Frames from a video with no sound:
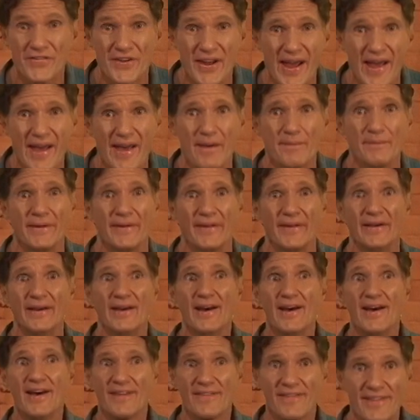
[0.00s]
time, and
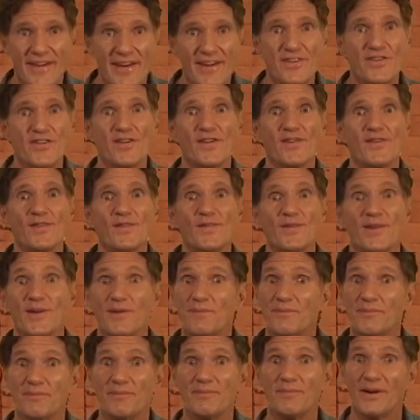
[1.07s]
they know that
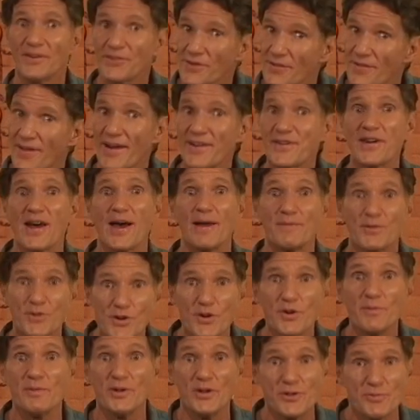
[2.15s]
much of that time
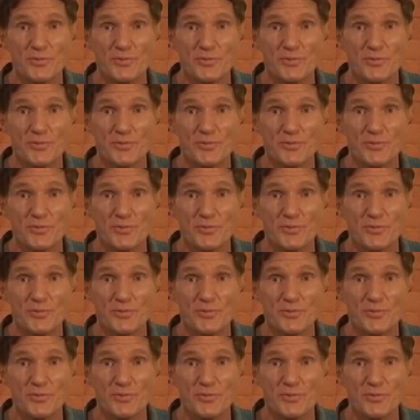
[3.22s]
should be